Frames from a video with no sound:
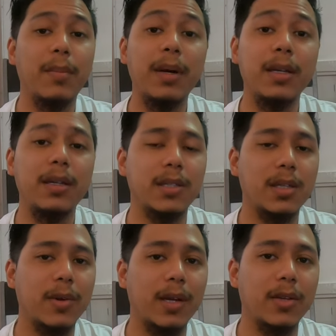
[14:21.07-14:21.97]
But his
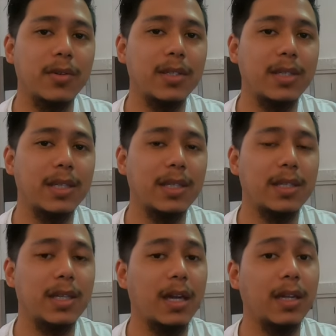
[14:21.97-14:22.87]
characteristics
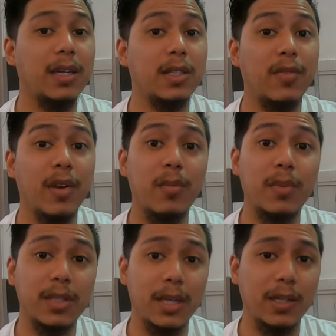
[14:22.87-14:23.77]
is that he is very
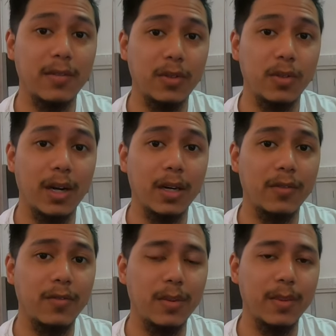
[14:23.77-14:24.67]
protective to the
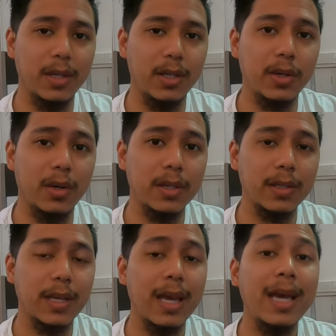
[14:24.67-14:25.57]
other female dogs.